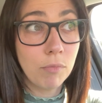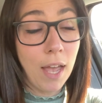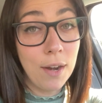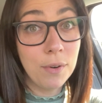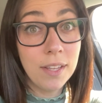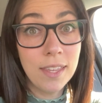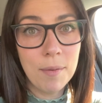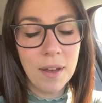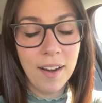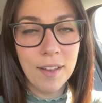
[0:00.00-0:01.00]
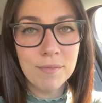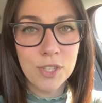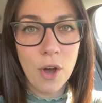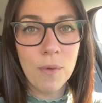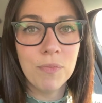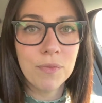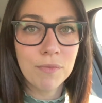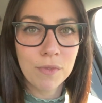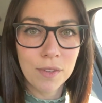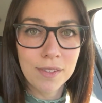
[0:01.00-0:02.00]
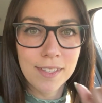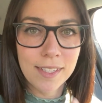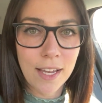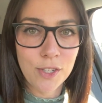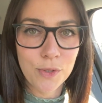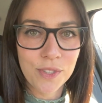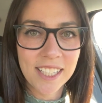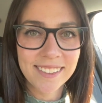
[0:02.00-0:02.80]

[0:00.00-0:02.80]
kind of what I think about it, so stay tuned.